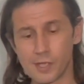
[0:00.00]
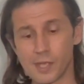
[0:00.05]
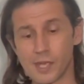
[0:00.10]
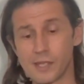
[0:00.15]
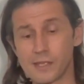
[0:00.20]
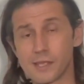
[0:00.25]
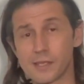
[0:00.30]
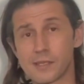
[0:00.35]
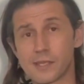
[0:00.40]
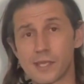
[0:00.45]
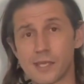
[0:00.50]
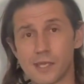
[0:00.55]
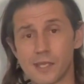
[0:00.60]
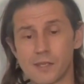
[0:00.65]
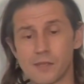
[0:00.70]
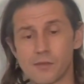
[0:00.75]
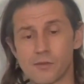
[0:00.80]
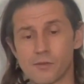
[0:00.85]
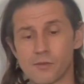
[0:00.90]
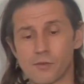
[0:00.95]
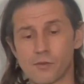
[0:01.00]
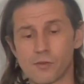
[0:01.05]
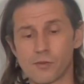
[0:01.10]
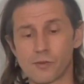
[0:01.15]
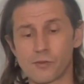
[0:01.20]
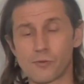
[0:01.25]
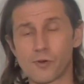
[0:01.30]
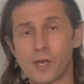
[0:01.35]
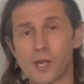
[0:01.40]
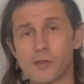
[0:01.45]
and that they
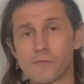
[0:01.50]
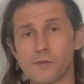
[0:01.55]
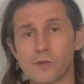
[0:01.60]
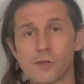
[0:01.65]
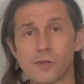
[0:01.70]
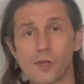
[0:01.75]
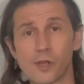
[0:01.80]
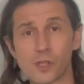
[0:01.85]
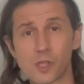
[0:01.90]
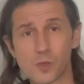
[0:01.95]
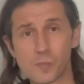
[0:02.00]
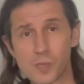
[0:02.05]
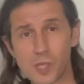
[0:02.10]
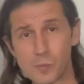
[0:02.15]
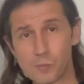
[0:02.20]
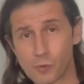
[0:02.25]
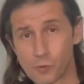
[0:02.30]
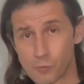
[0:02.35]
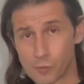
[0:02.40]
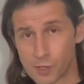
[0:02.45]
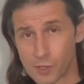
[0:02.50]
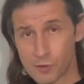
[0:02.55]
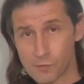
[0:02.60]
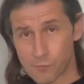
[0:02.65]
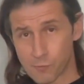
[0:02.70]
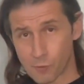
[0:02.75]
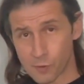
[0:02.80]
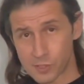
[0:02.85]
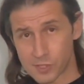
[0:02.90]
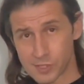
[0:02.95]
thrive on other people
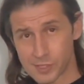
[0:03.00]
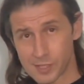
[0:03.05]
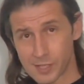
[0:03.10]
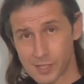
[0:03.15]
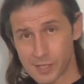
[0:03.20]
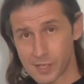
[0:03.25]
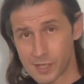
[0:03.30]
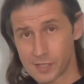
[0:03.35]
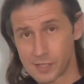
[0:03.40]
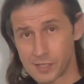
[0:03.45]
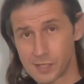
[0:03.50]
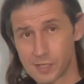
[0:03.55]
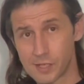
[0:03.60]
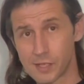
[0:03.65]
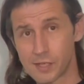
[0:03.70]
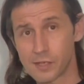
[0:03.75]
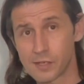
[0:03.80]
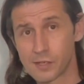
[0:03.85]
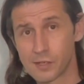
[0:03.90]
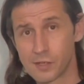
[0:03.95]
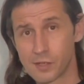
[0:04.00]
reinforcing that idea,